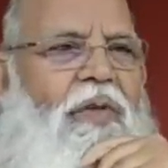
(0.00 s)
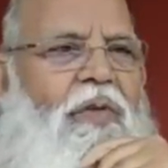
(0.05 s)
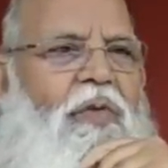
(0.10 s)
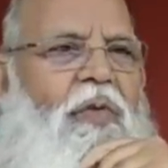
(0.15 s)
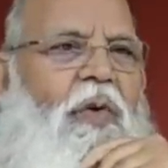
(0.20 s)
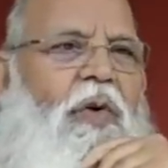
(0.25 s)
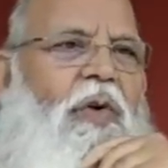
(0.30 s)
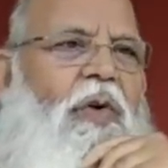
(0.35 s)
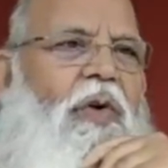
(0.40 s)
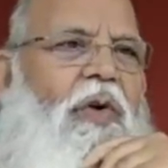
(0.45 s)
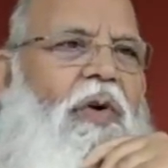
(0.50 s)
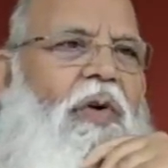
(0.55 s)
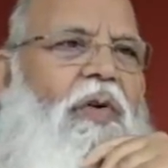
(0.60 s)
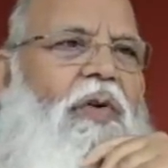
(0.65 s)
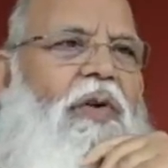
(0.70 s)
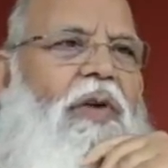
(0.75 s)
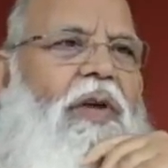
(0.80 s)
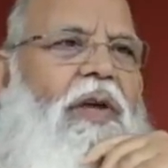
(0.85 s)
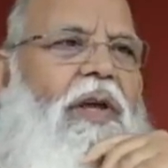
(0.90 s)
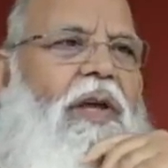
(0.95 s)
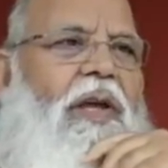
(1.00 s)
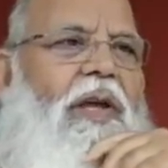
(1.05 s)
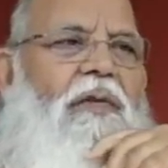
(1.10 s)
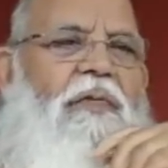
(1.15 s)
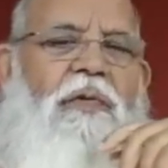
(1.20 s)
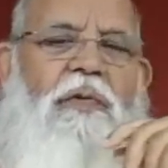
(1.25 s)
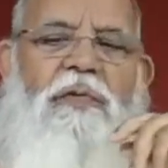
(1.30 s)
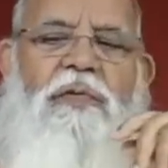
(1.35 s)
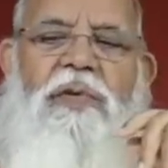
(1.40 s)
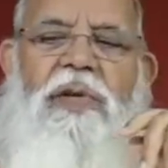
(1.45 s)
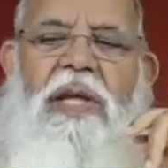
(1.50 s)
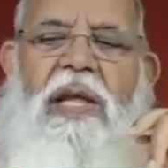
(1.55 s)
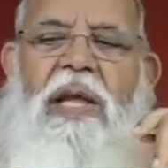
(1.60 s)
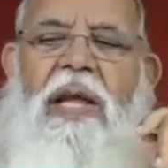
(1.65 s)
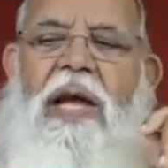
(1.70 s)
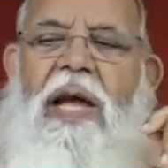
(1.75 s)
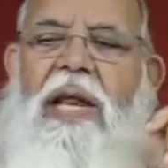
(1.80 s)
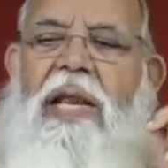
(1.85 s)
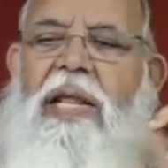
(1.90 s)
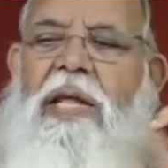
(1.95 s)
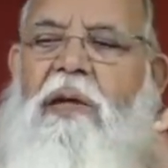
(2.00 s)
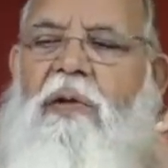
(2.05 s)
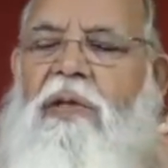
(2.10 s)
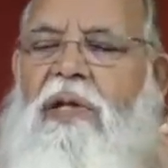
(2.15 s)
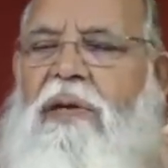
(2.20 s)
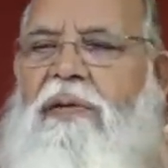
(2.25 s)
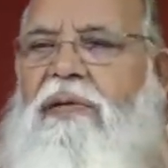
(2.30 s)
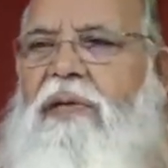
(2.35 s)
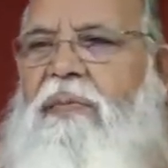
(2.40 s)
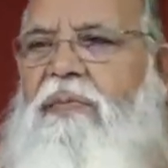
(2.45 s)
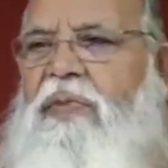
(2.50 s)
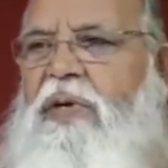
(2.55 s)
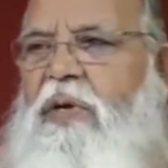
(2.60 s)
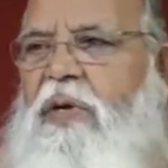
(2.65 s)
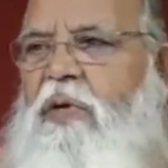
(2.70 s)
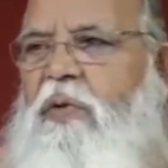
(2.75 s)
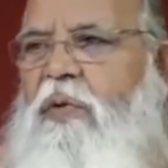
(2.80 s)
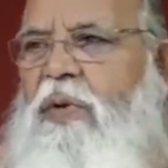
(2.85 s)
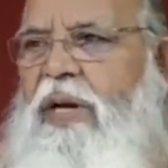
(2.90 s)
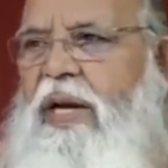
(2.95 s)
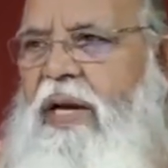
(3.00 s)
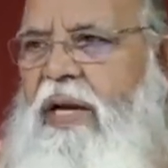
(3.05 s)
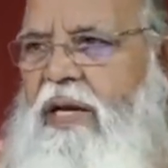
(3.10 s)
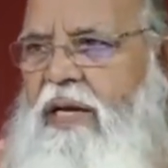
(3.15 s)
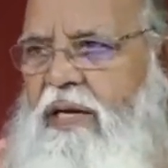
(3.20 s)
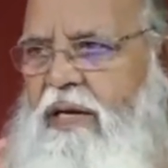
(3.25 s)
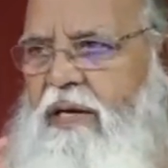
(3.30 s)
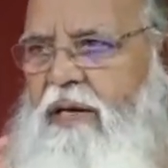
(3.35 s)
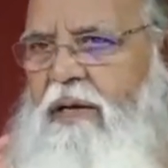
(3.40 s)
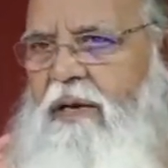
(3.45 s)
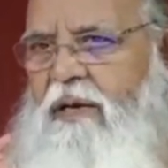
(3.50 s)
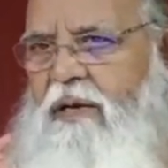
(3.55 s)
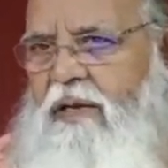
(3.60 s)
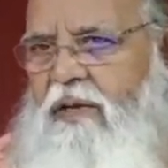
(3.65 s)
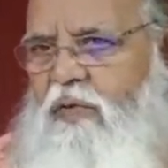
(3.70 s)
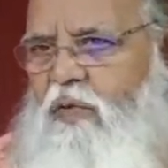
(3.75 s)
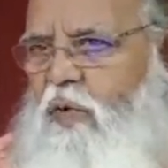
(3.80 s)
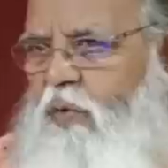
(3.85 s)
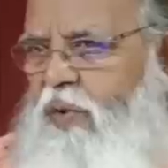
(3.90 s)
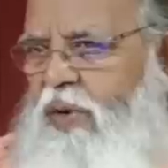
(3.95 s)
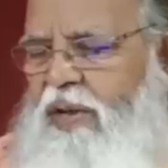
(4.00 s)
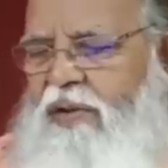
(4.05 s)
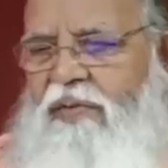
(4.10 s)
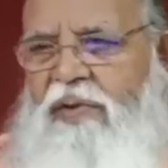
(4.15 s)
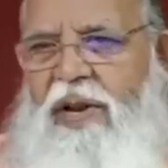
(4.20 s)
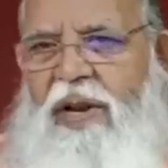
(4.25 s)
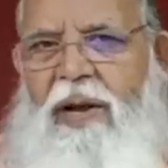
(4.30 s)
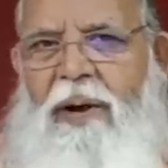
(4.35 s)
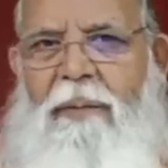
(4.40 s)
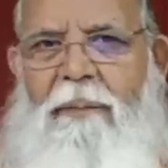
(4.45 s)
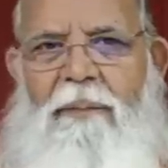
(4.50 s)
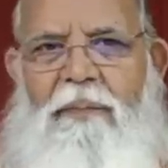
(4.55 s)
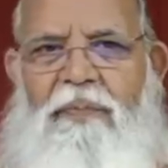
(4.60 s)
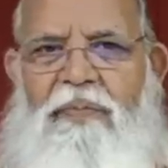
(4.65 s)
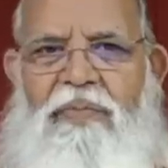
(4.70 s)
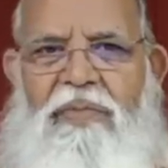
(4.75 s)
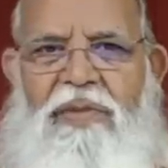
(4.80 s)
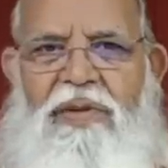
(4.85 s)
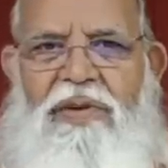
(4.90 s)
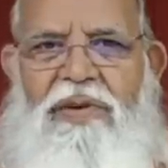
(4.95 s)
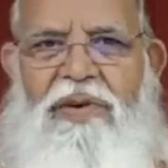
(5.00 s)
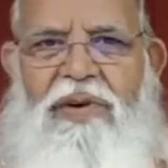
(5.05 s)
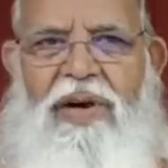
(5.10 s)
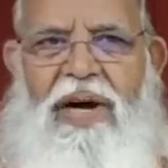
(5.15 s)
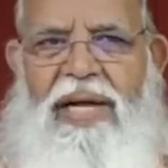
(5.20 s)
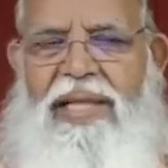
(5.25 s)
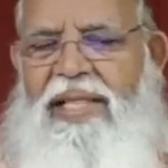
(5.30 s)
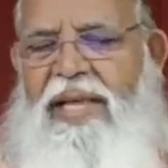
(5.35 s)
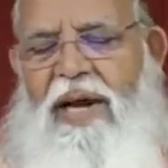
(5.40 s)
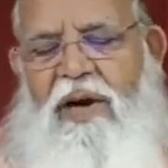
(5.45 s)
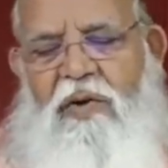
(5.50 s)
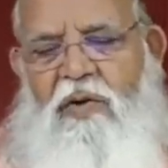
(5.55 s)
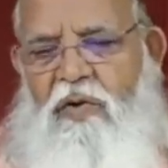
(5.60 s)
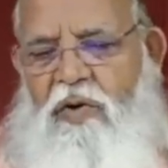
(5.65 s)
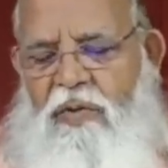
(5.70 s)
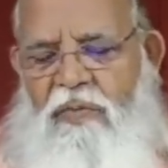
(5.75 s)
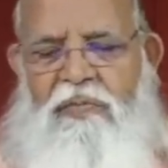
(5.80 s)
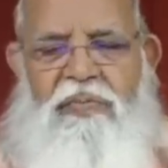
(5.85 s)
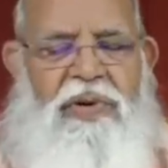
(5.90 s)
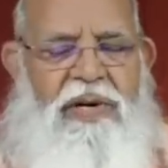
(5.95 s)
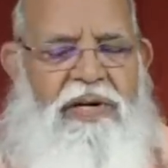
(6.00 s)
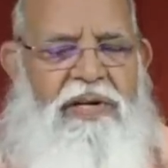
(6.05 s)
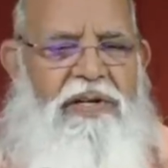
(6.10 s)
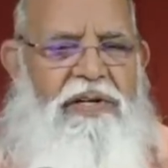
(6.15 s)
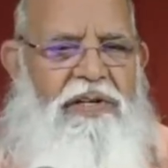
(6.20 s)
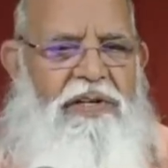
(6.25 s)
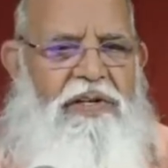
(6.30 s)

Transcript: So, if you see and give them something to eat, so many will come. And they have to compete.